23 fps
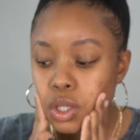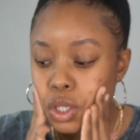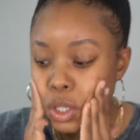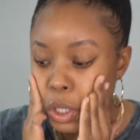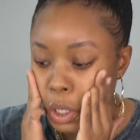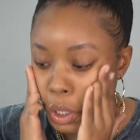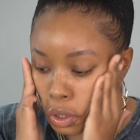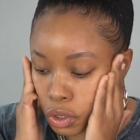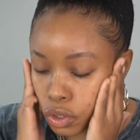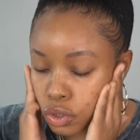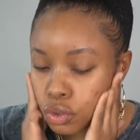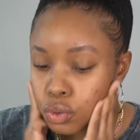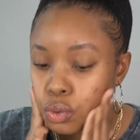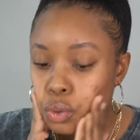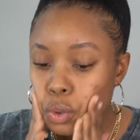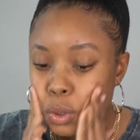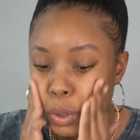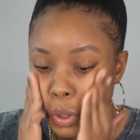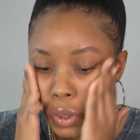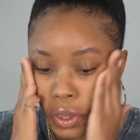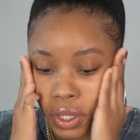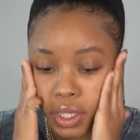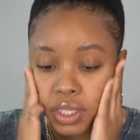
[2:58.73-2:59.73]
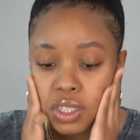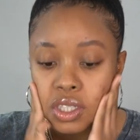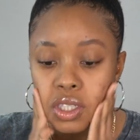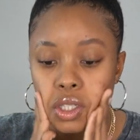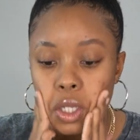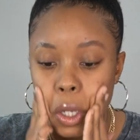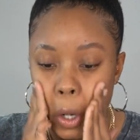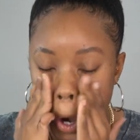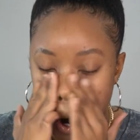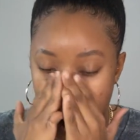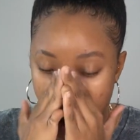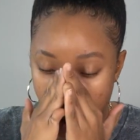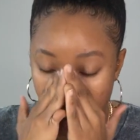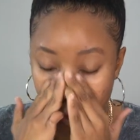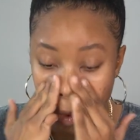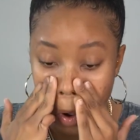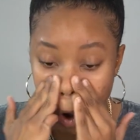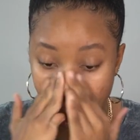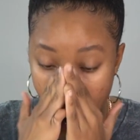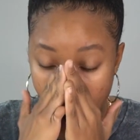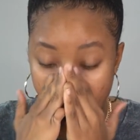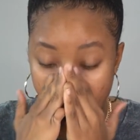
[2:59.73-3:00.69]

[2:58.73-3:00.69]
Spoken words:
the Truth Serum